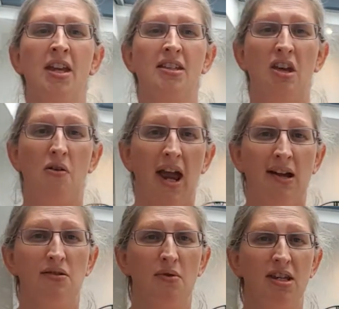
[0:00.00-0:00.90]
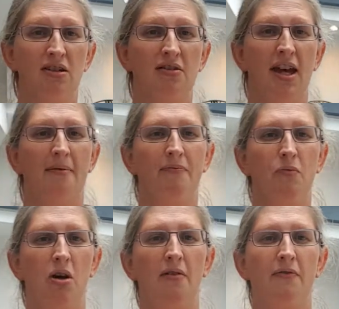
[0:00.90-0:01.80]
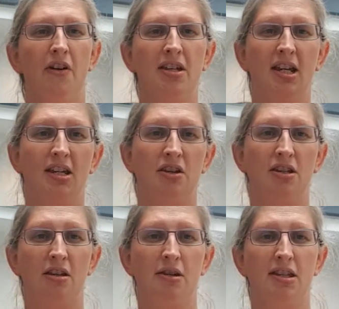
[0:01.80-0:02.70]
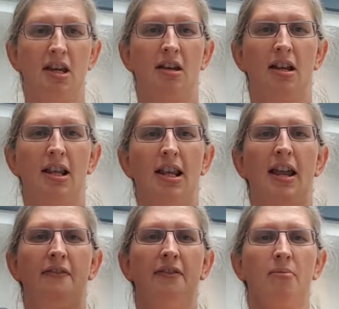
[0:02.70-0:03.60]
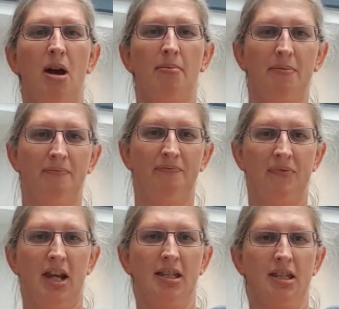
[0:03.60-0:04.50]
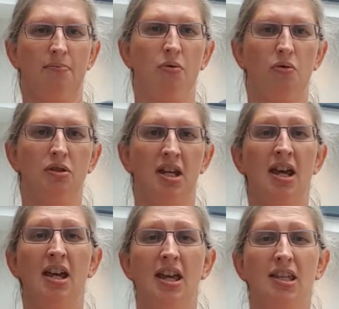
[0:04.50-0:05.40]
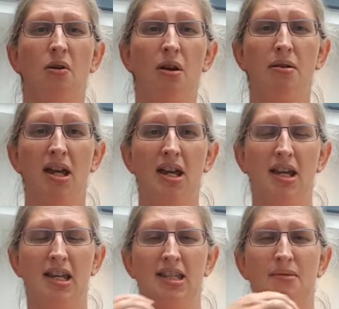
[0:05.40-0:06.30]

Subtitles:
So how do I do that? Well, first thing I do is I just lift them up and support. So it's